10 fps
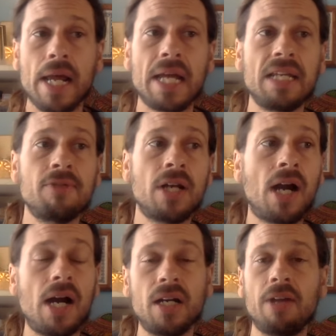And even a
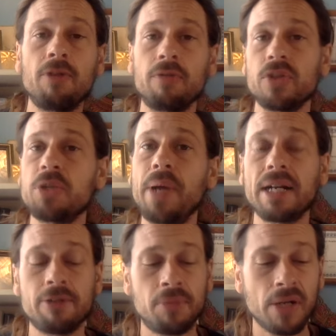higher level of
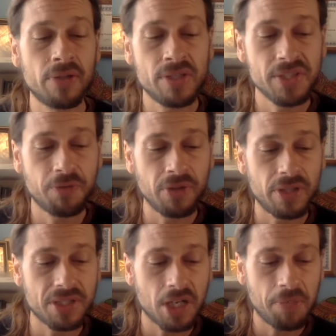respect from others for
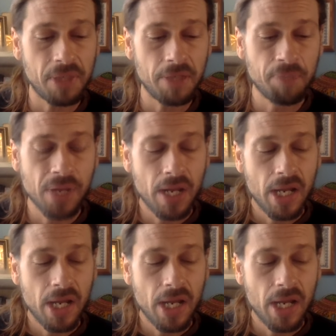their dharma,